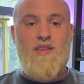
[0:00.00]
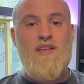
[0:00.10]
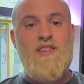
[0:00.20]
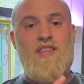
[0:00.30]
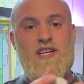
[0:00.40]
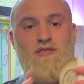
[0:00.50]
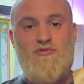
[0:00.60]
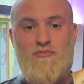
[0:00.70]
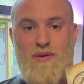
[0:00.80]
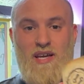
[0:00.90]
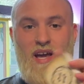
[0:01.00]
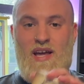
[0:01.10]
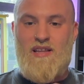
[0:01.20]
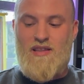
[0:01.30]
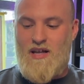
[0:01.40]
this would be
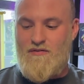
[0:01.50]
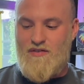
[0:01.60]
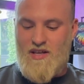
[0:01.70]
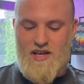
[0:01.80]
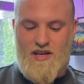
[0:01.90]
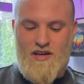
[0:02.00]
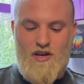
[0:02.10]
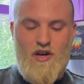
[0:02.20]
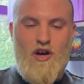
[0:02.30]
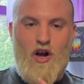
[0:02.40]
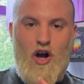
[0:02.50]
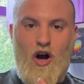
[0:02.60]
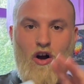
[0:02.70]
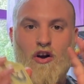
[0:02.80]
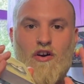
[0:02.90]
a lovely
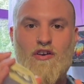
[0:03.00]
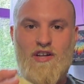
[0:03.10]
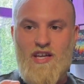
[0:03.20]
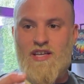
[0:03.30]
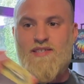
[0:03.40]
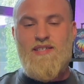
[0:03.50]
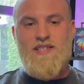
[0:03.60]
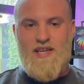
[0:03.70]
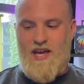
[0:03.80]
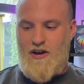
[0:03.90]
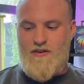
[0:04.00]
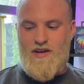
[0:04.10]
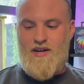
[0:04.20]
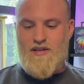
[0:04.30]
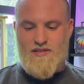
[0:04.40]
card, easy to
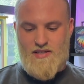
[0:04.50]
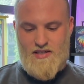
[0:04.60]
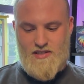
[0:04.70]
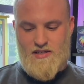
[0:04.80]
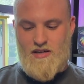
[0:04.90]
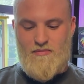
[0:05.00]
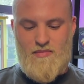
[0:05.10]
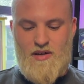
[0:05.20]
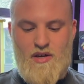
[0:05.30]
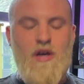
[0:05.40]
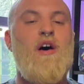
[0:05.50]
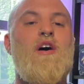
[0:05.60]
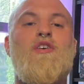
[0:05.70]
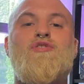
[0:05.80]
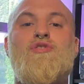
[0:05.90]
carry system
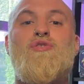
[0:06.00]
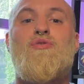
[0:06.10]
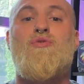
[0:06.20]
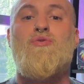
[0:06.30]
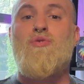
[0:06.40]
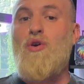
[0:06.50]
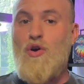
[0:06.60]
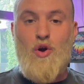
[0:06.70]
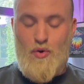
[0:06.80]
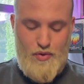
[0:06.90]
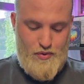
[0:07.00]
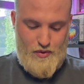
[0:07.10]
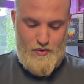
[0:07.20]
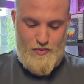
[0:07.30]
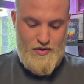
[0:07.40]
to go through.